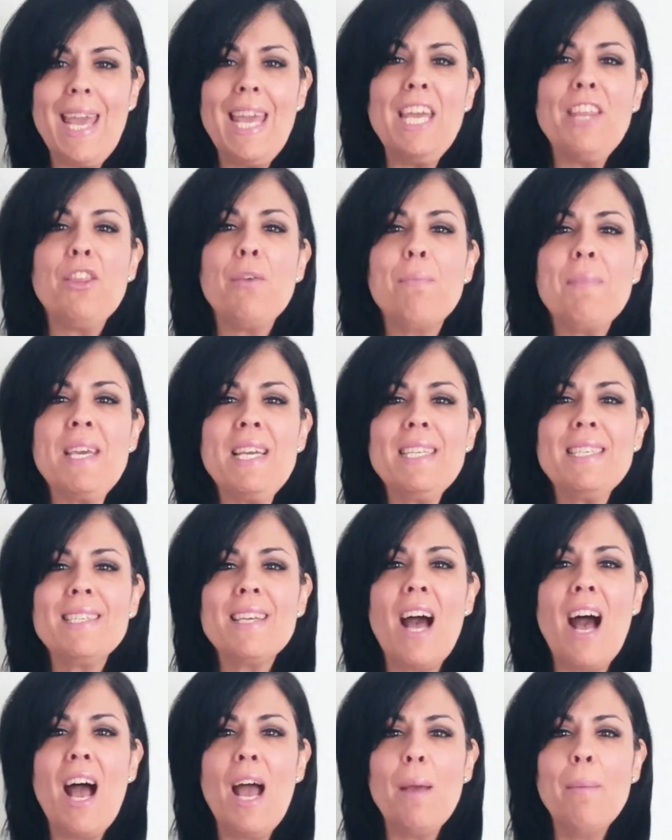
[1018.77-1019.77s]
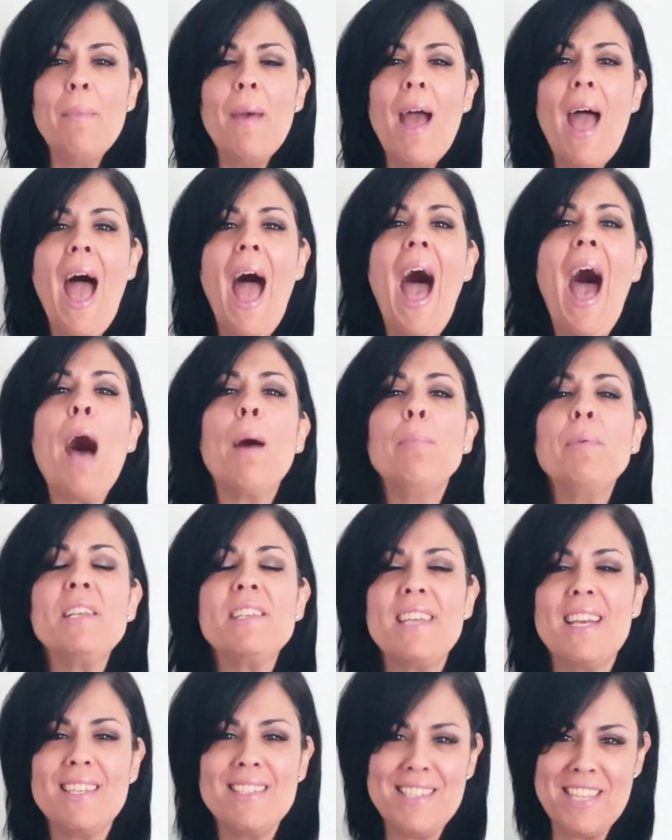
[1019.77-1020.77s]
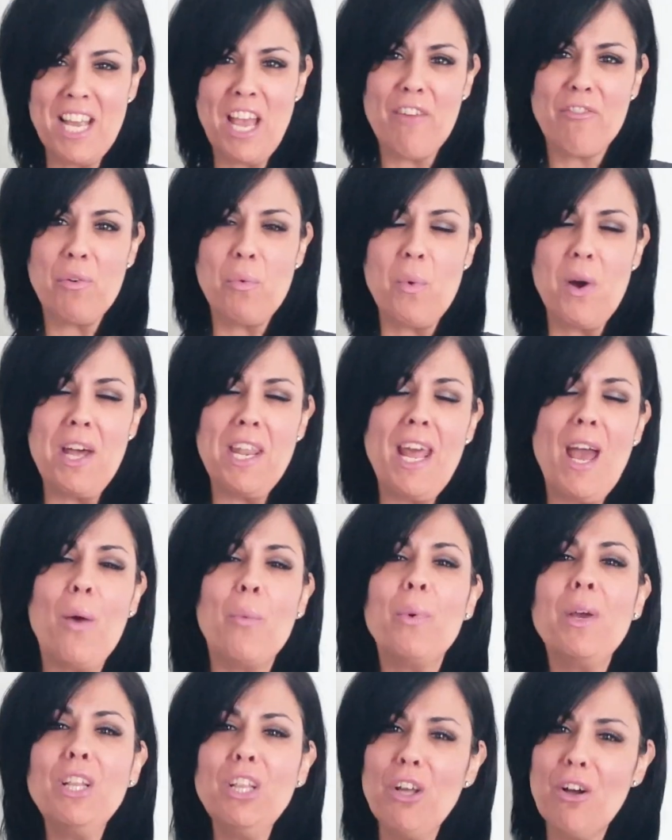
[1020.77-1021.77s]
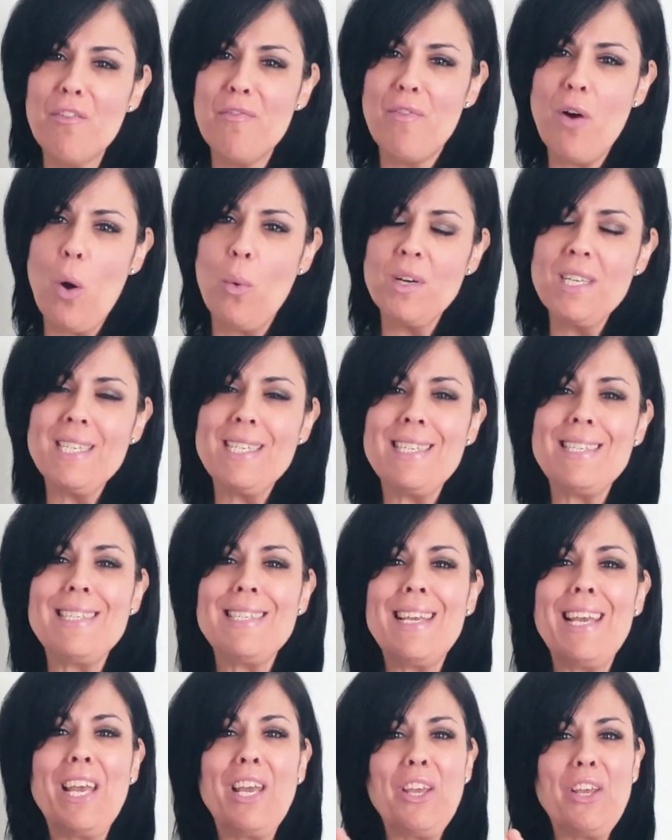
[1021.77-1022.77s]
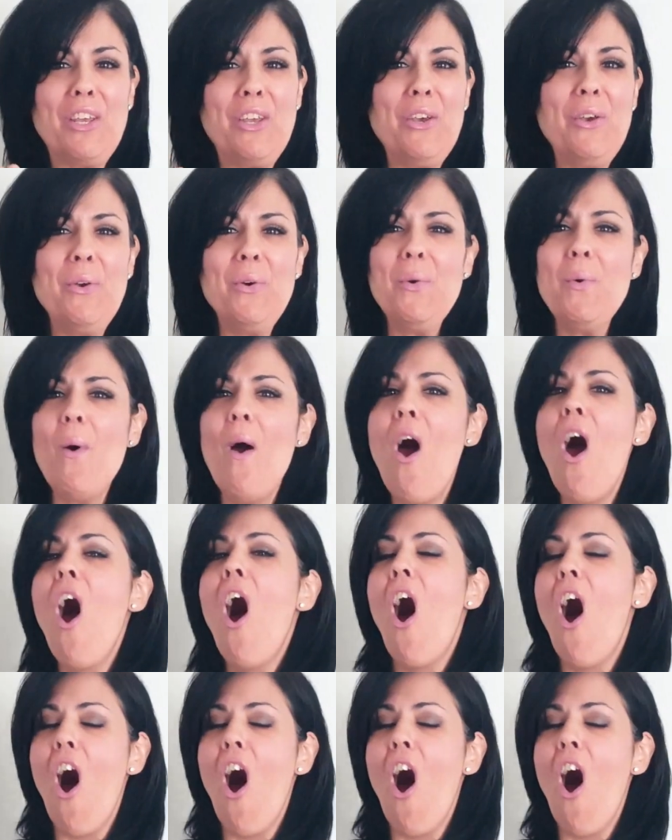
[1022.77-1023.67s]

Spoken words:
In the meantime, happy dancing everyone, and we look forward to seeing you